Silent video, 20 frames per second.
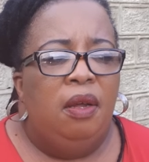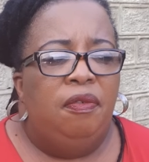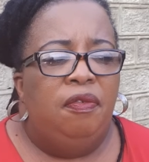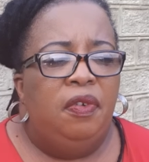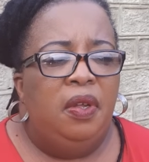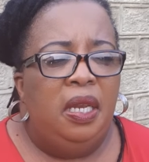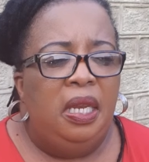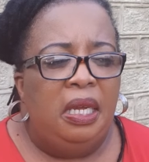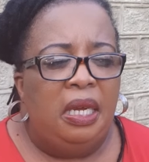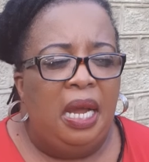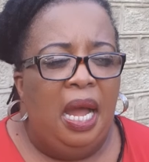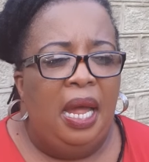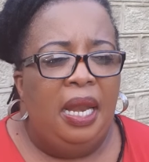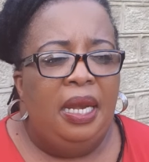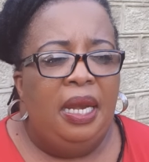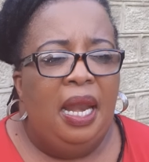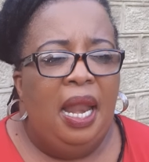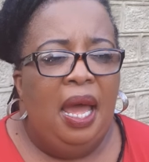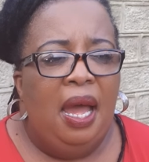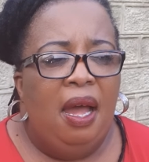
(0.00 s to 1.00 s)
feeling
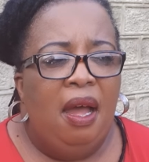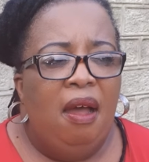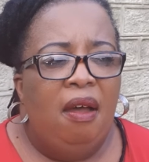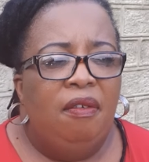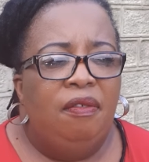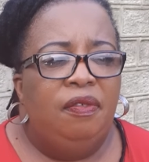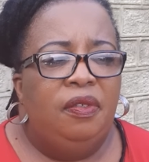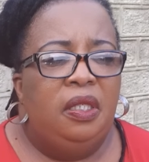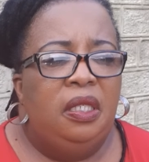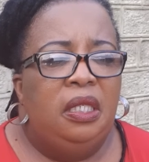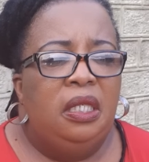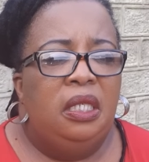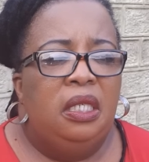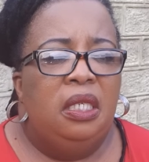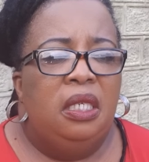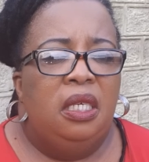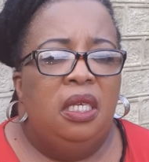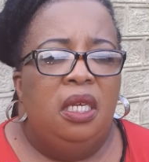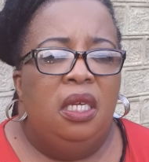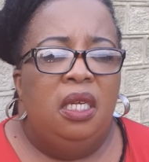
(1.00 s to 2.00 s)
unloved,
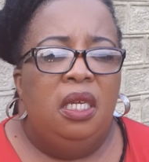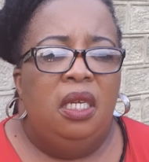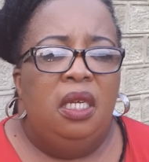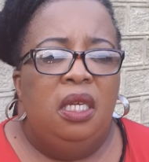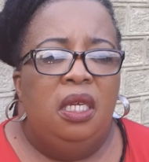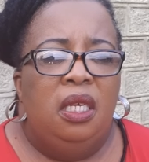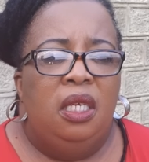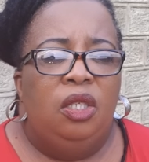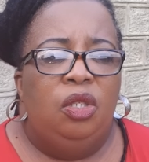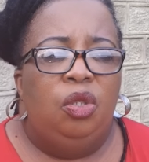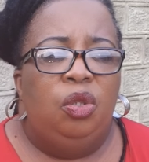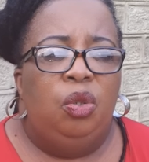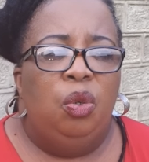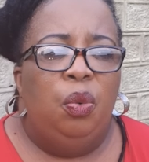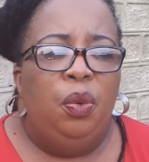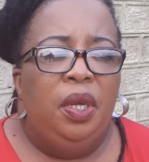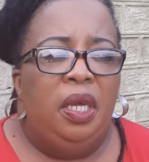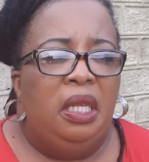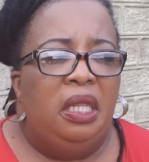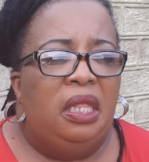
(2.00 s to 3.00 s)

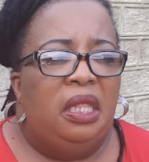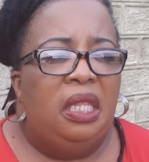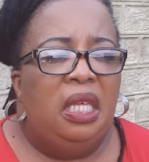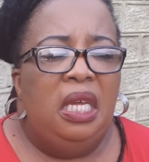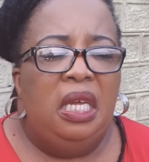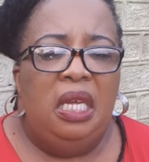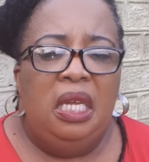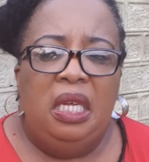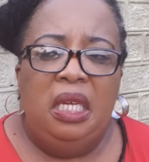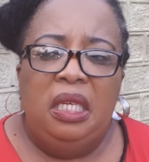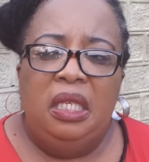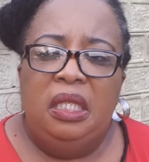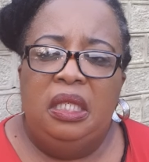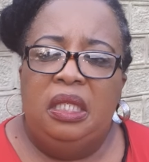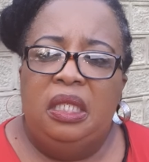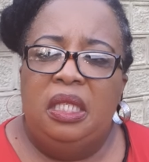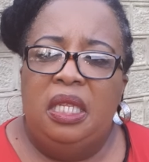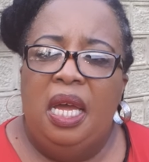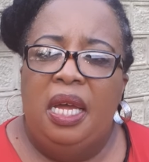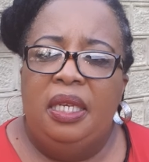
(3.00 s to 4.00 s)
doing
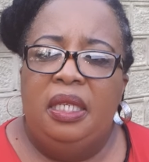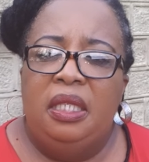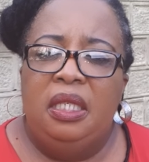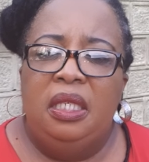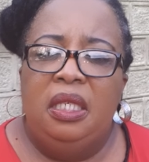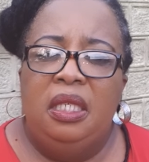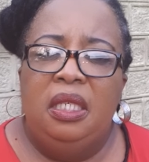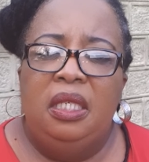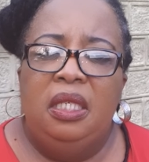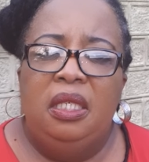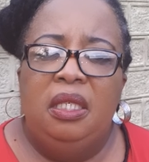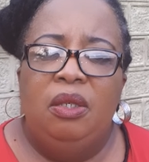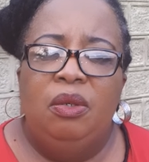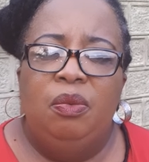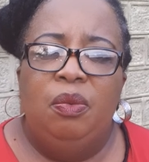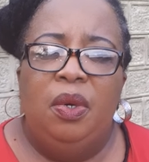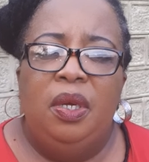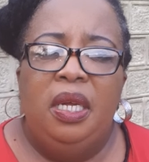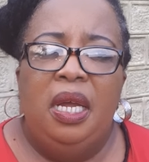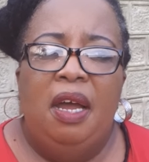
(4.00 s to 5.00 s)
things that
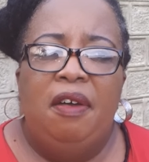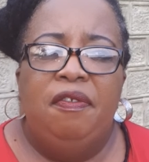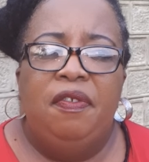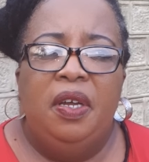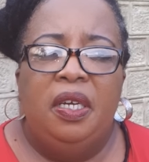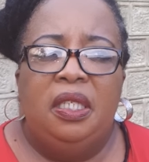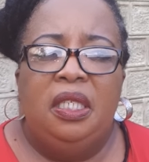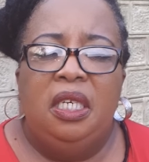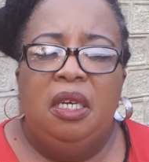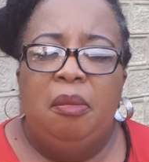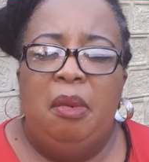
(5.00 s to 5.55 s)
were affecting